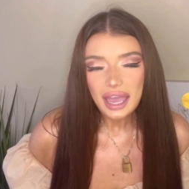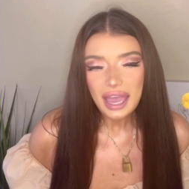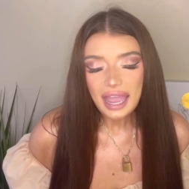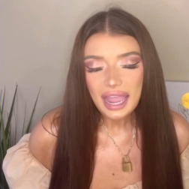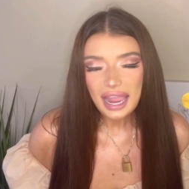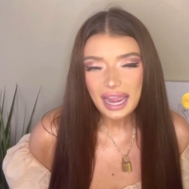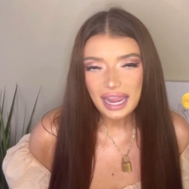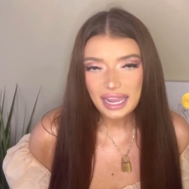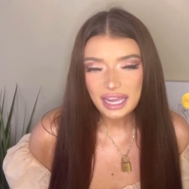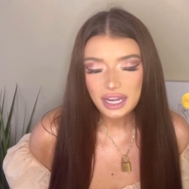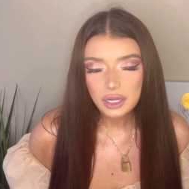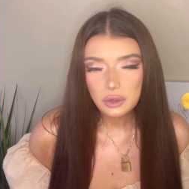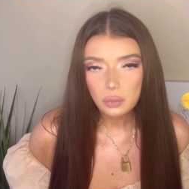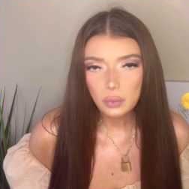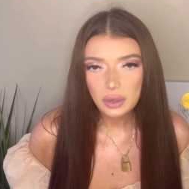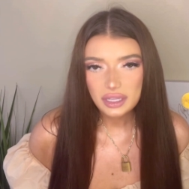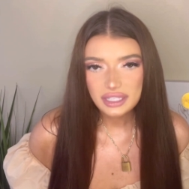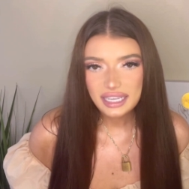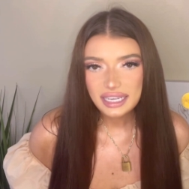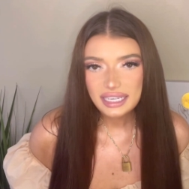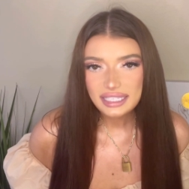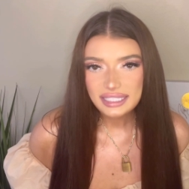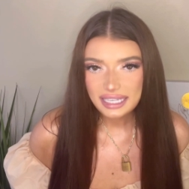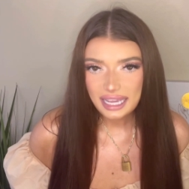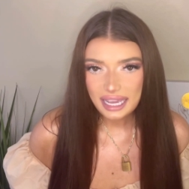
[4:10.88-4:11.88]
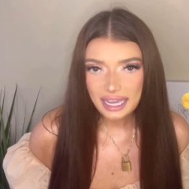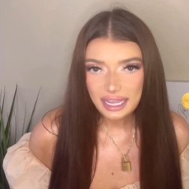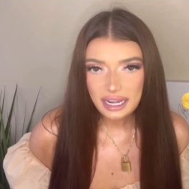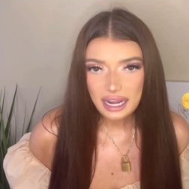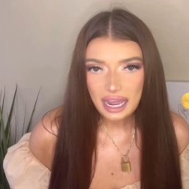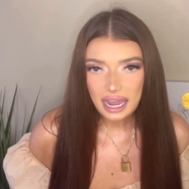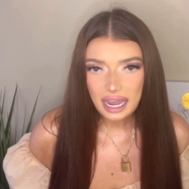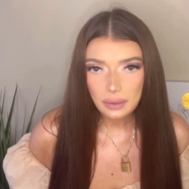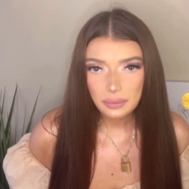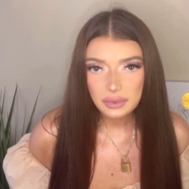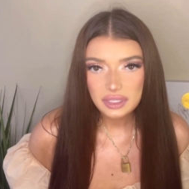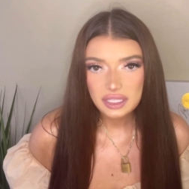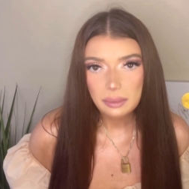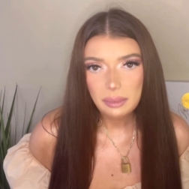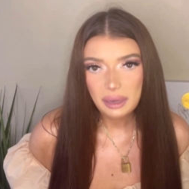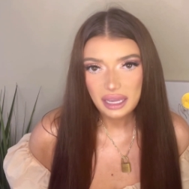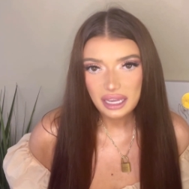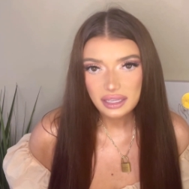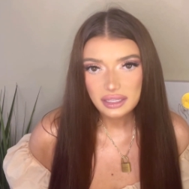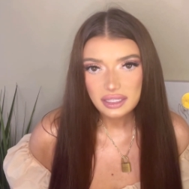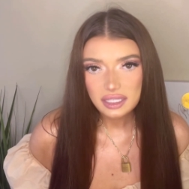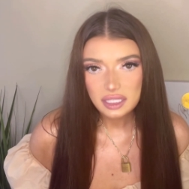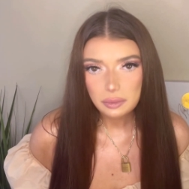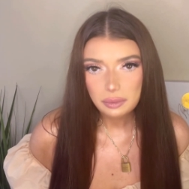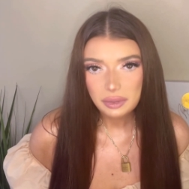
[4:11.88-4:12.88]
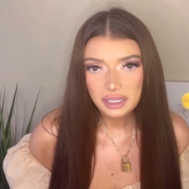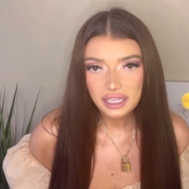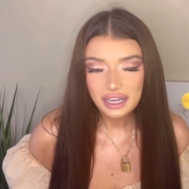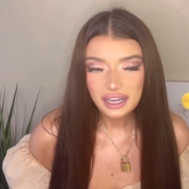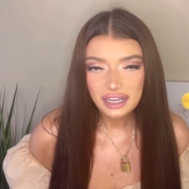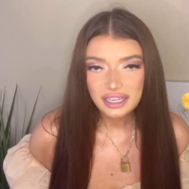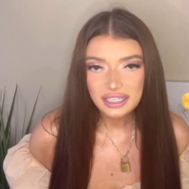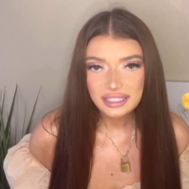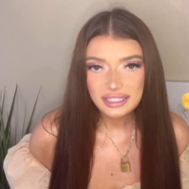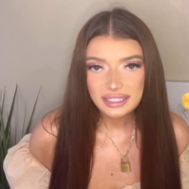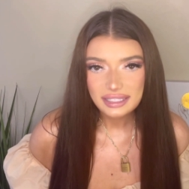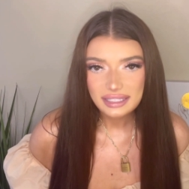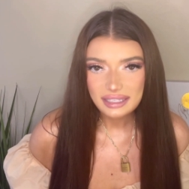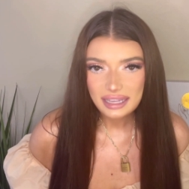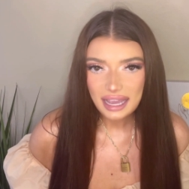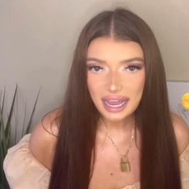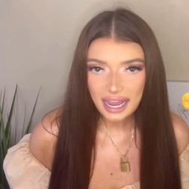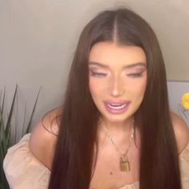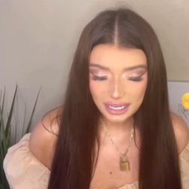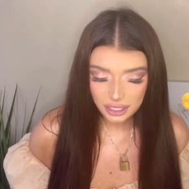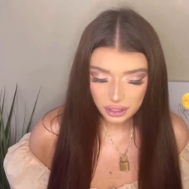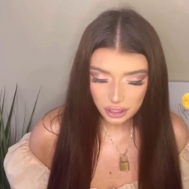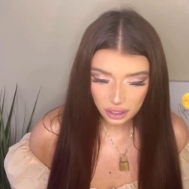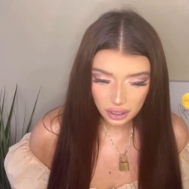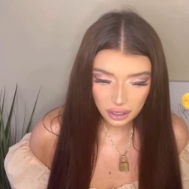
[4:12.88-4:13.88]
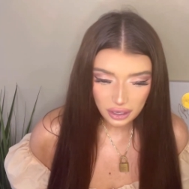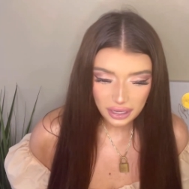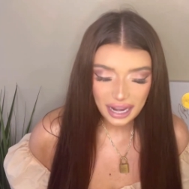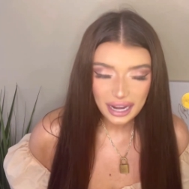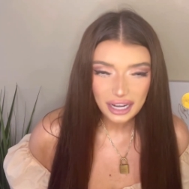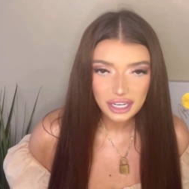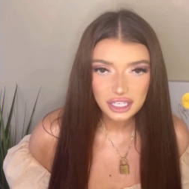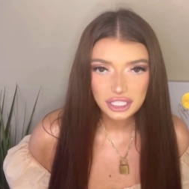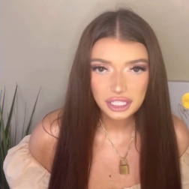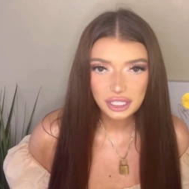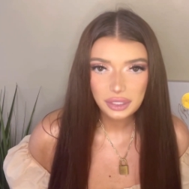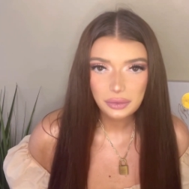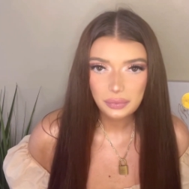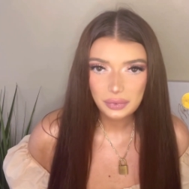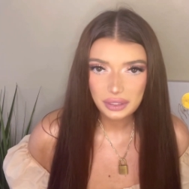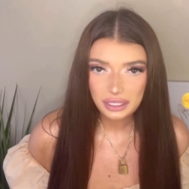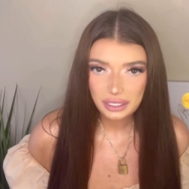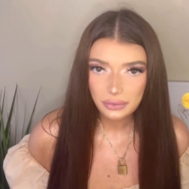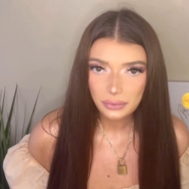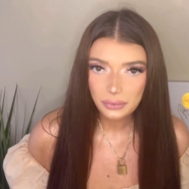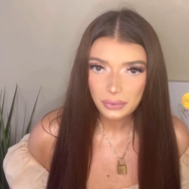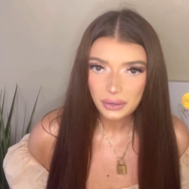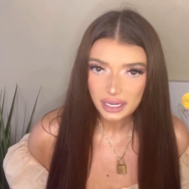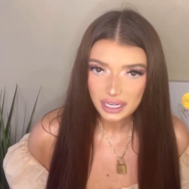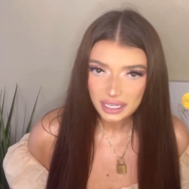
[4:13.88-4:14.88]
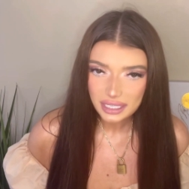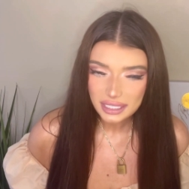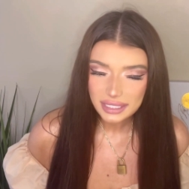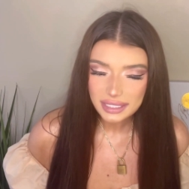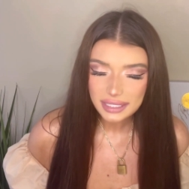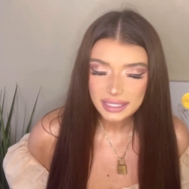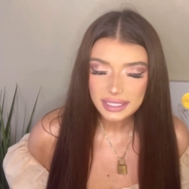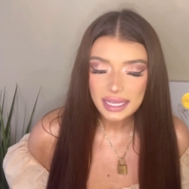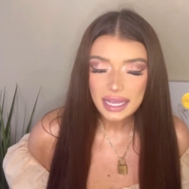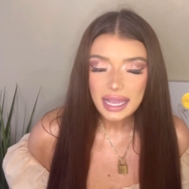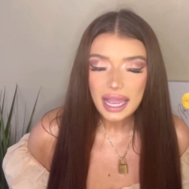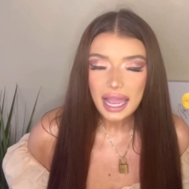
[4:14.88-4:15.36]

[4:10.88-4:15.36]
And once I did, I was amazed because I could actually read auras.